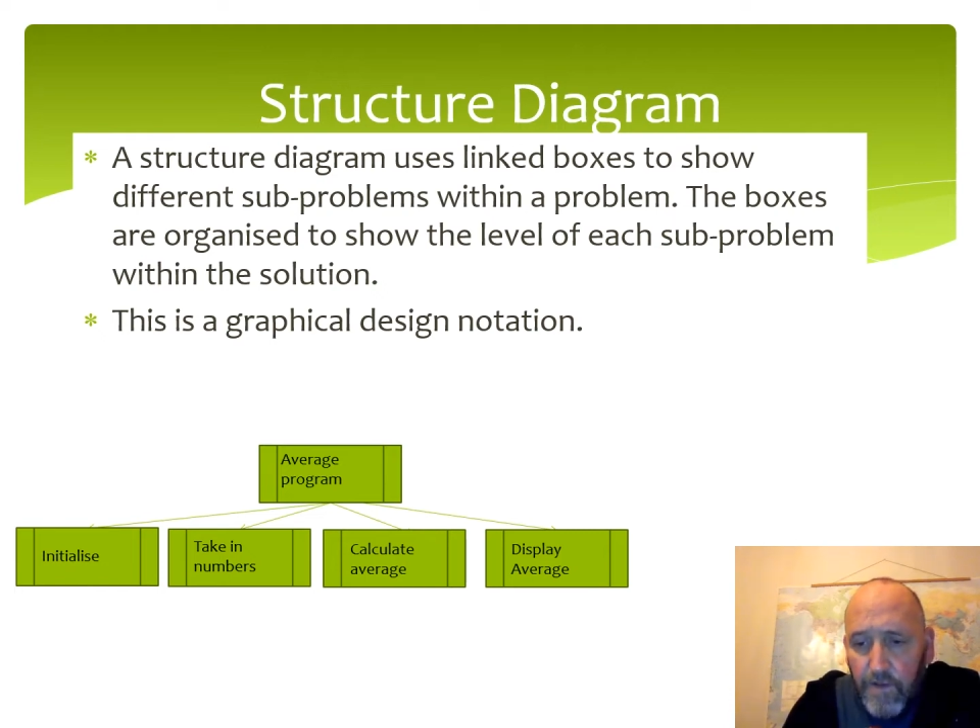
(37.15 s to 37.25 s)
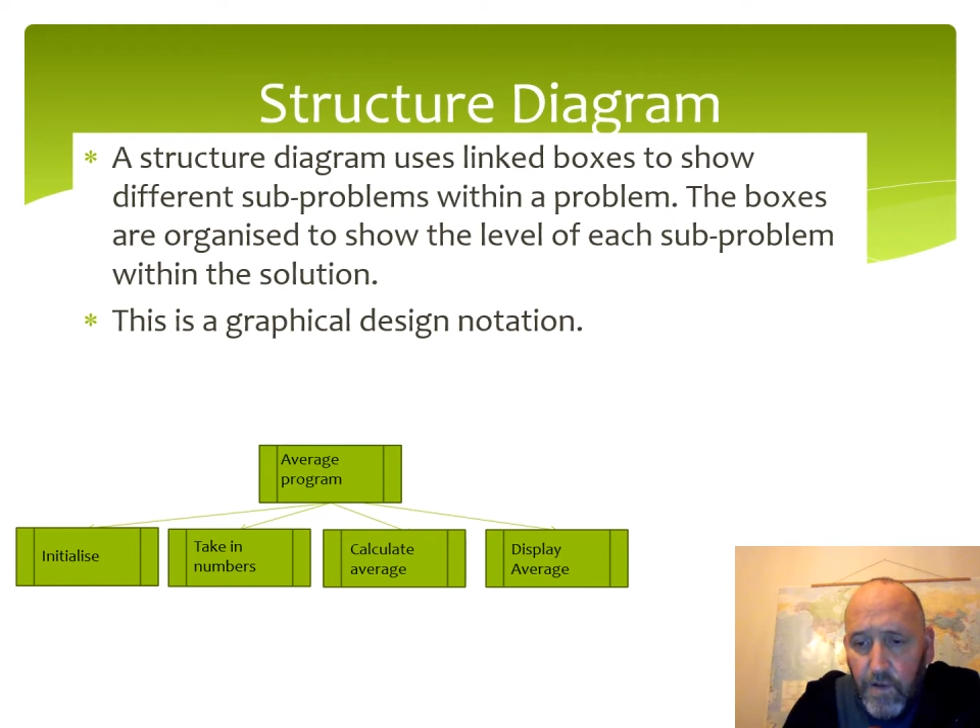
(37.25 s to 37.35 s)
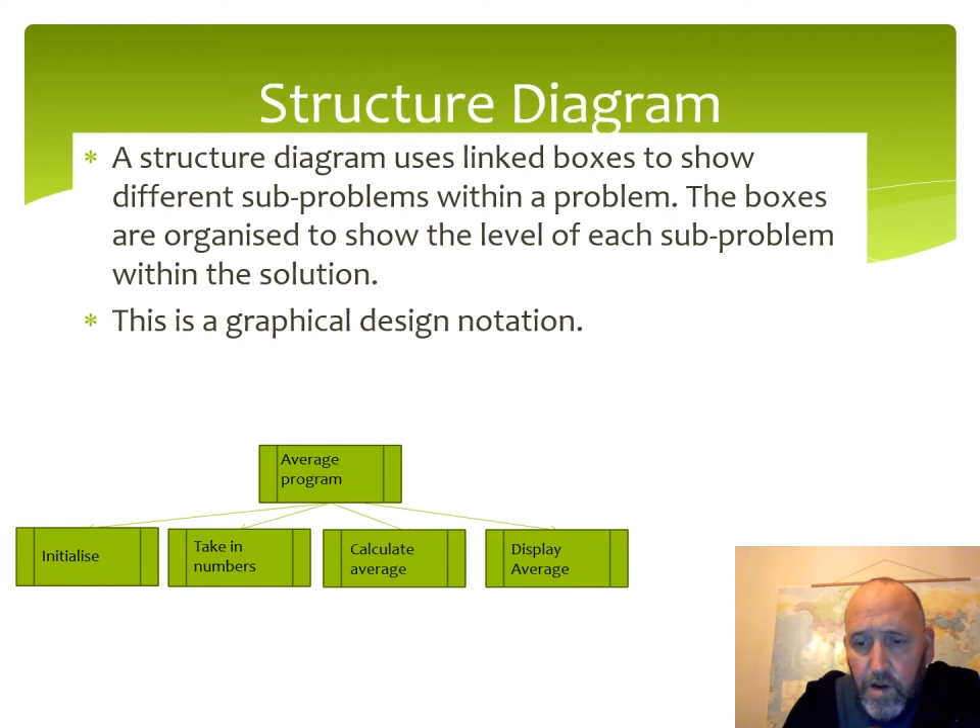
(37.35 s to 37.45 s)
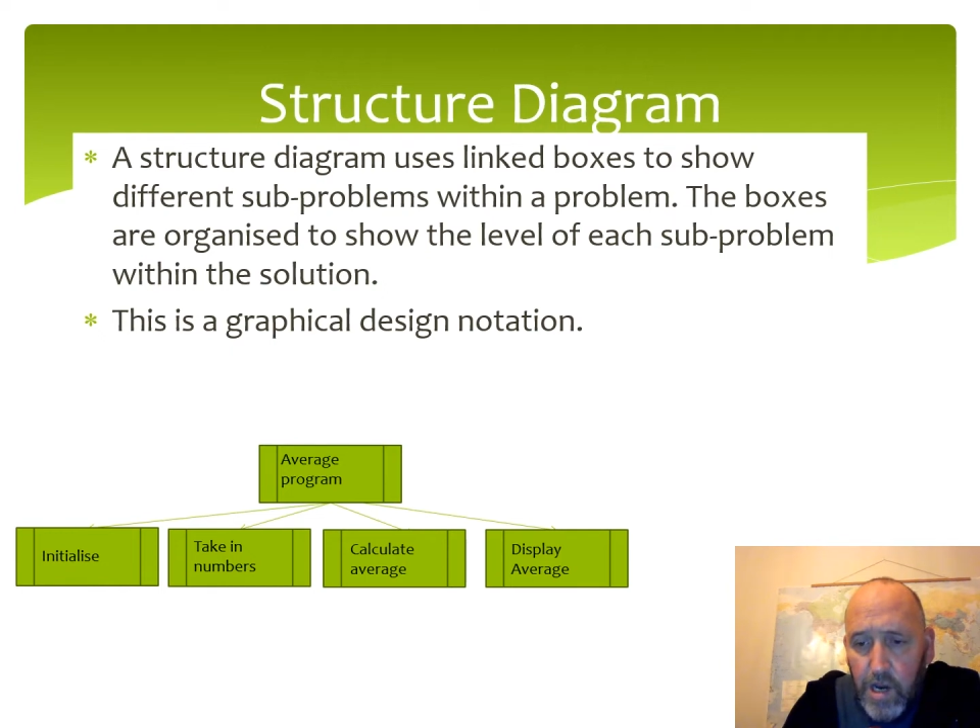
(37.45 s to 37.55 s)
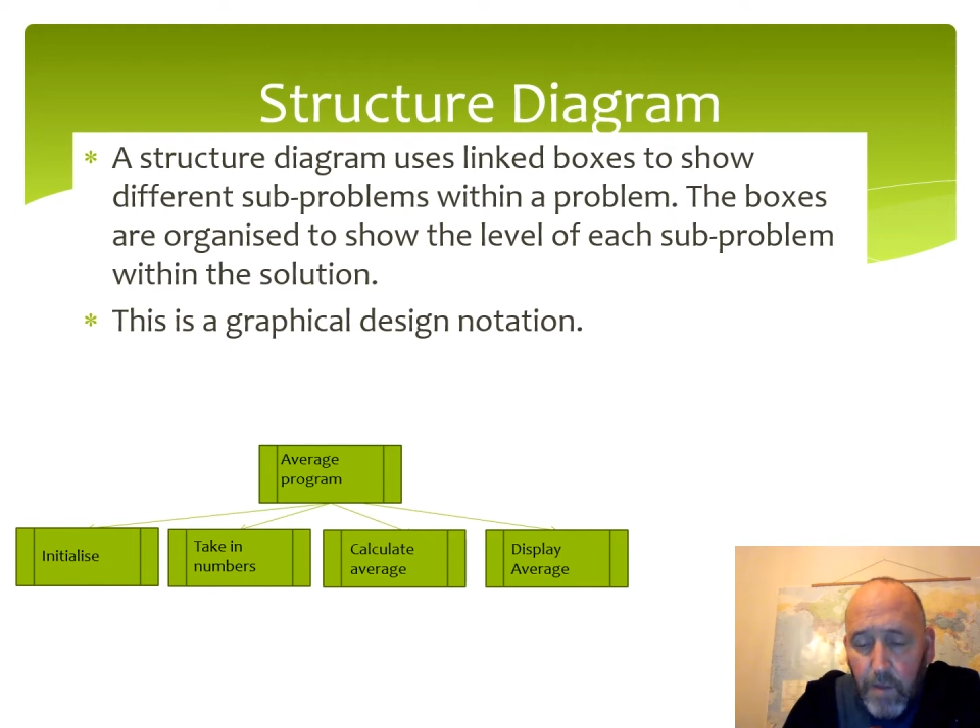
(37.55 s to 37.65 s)

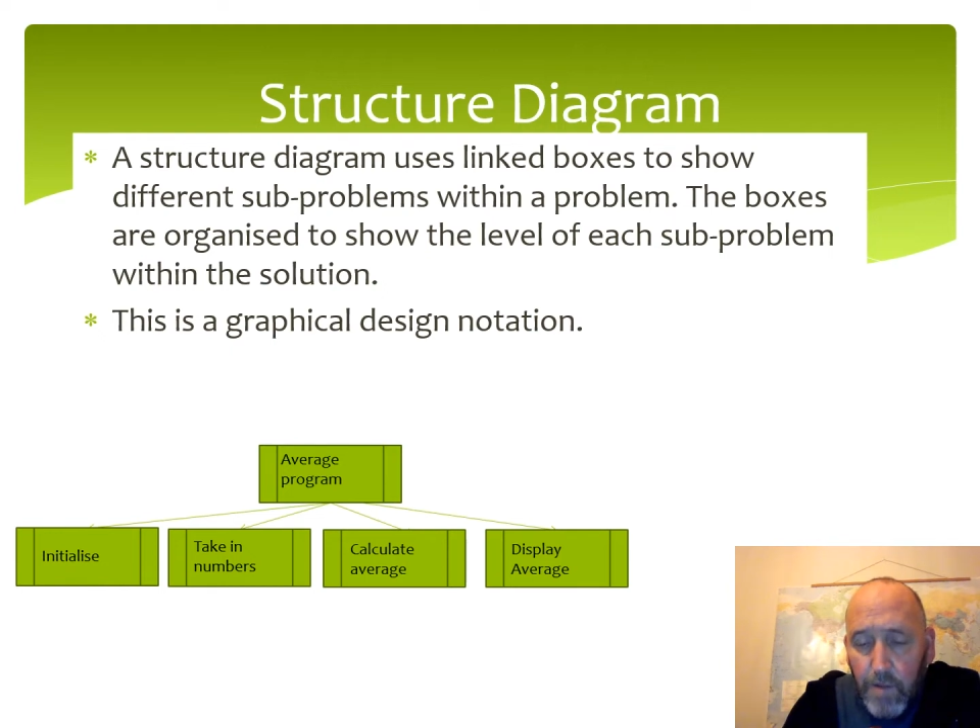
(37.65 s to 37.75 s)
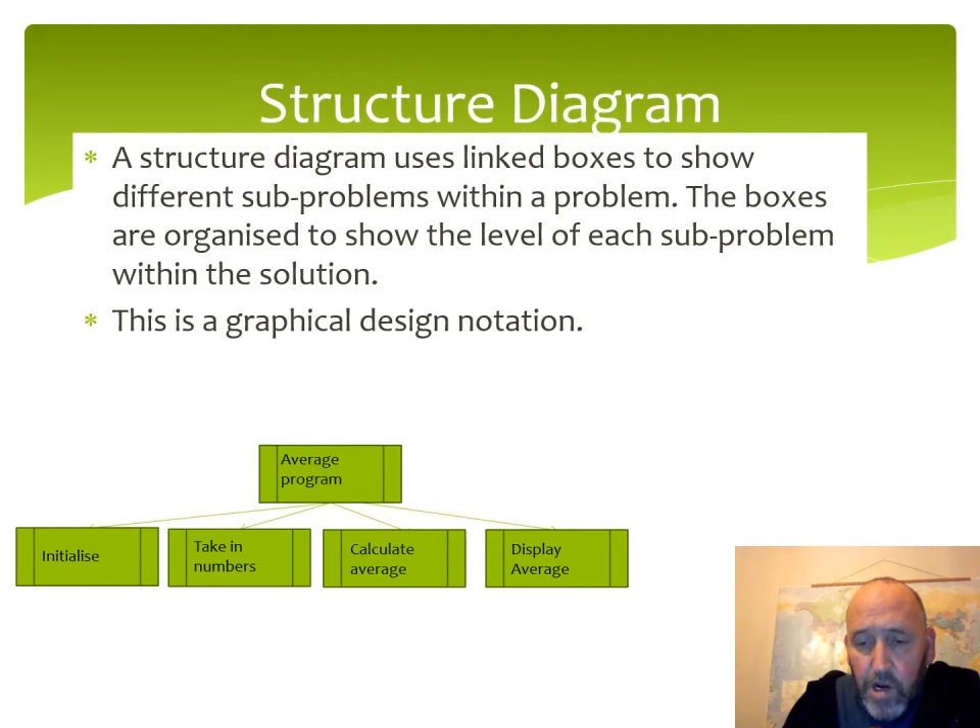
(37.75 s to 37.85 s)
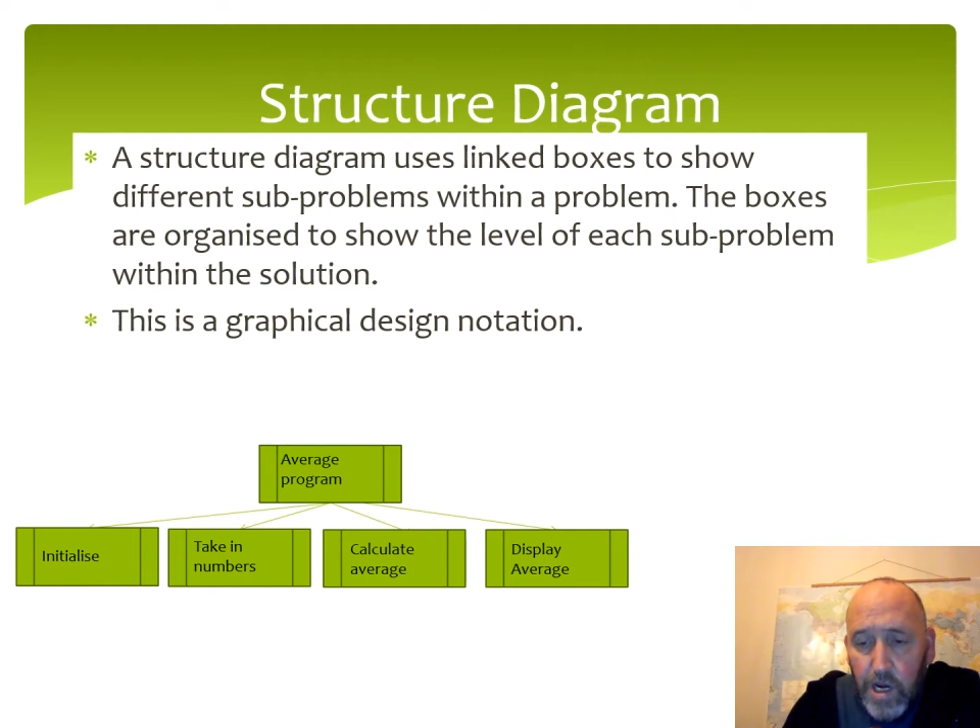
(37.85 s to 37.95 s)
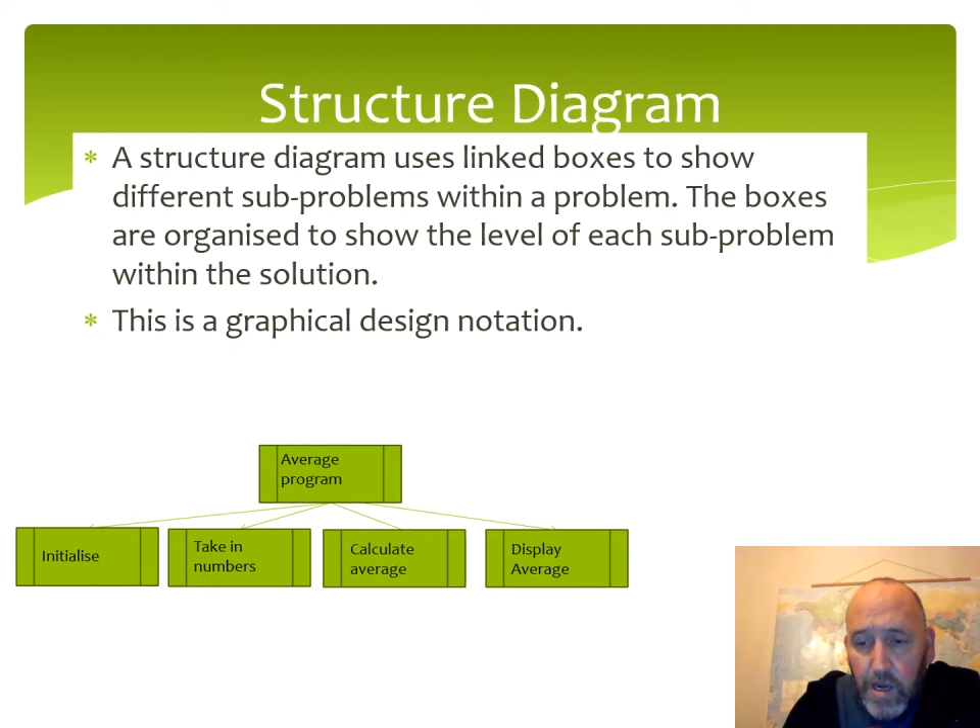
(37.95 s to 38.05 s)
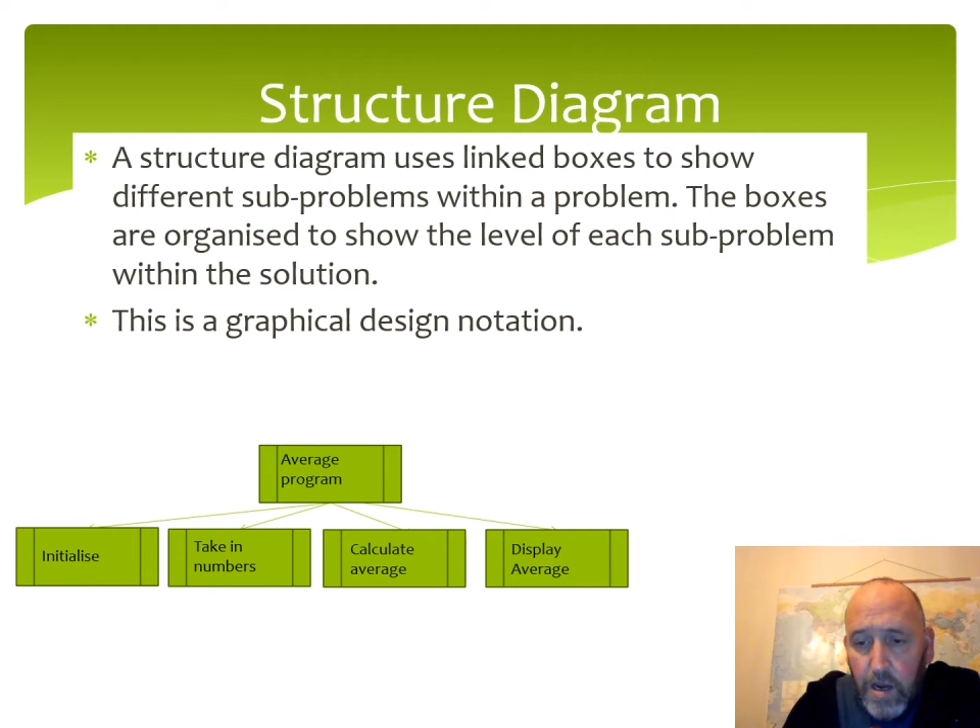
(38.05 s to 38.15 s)
flowchart
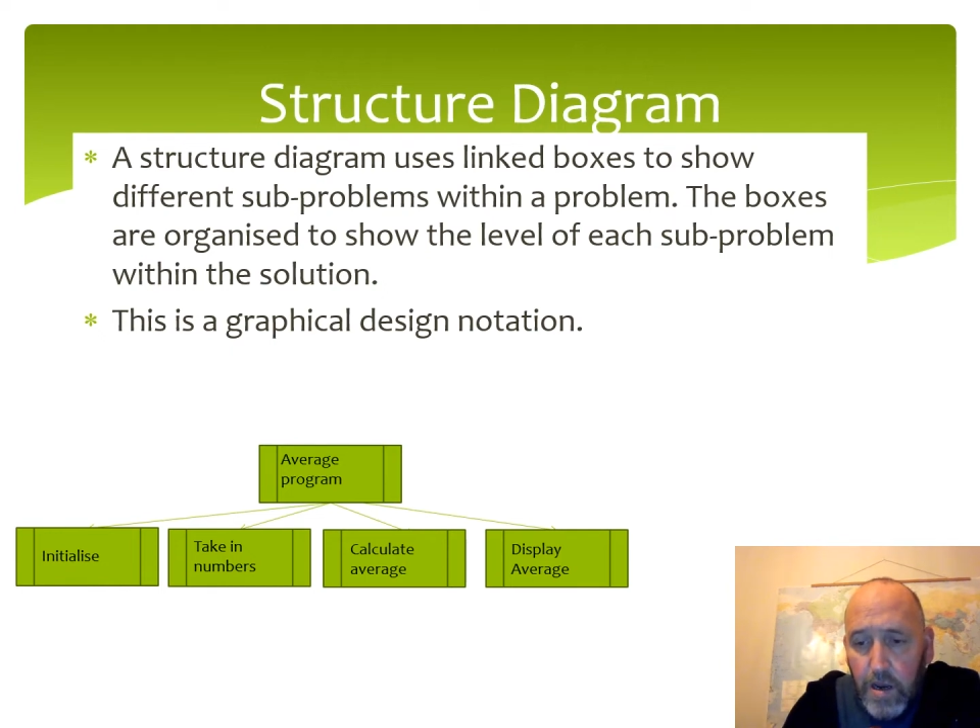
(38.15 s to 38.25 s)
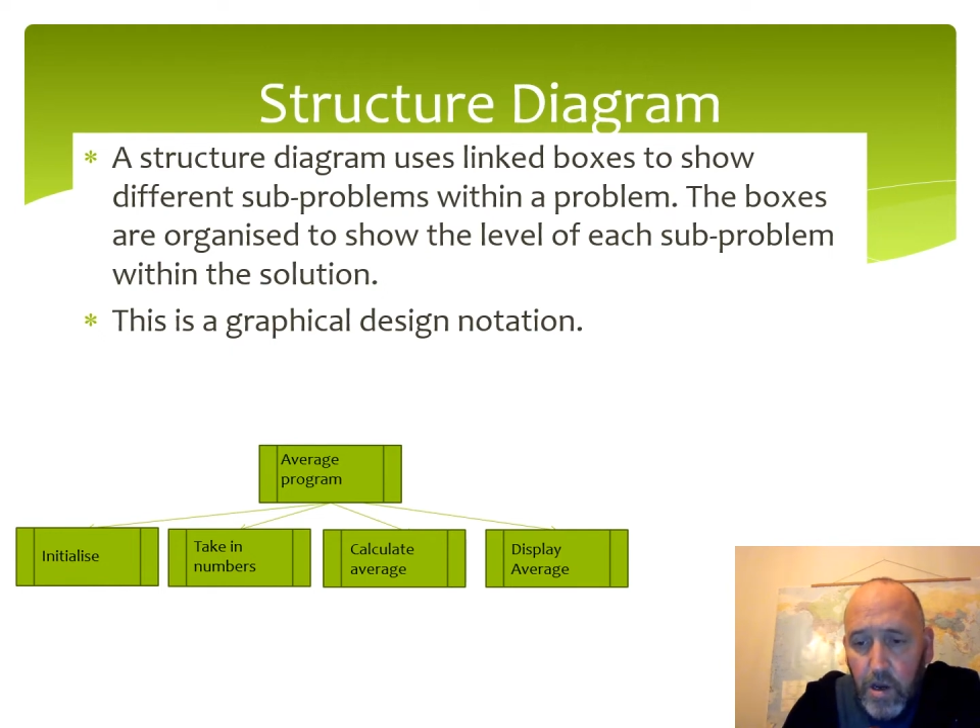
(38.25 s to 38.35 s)
which reads